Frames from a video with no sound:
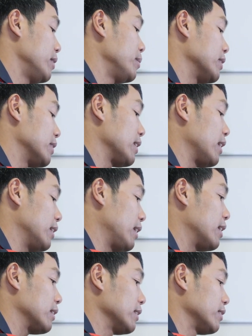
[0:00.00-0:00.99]
Let me just
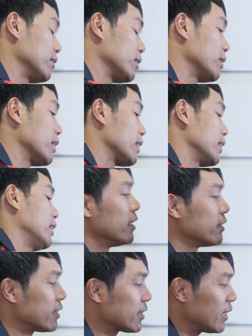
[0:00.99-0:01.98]
lock this real quick.
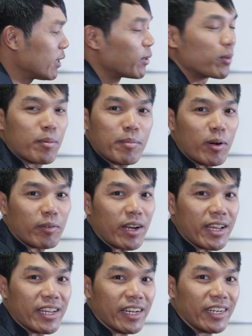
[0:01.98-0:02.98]
Is this little remote
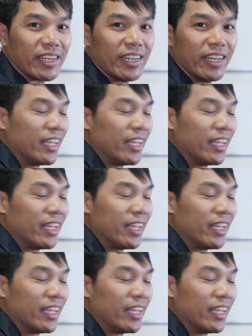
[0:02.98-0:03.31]
right here.